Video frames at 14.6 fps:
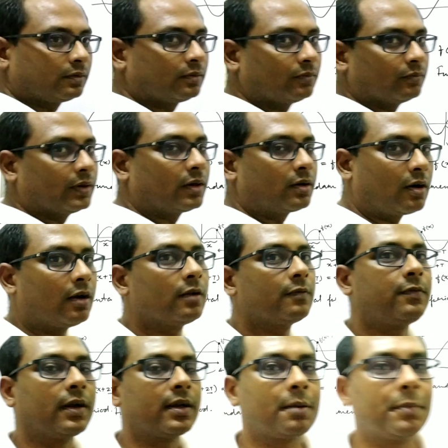We'll call
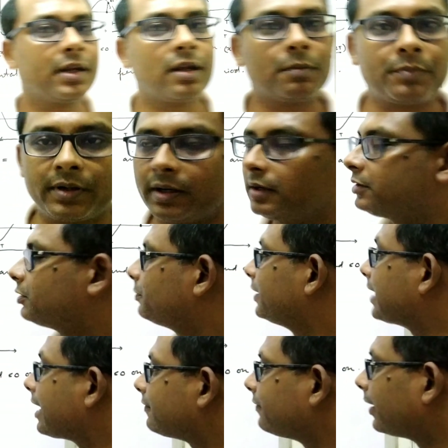fundamental period to be that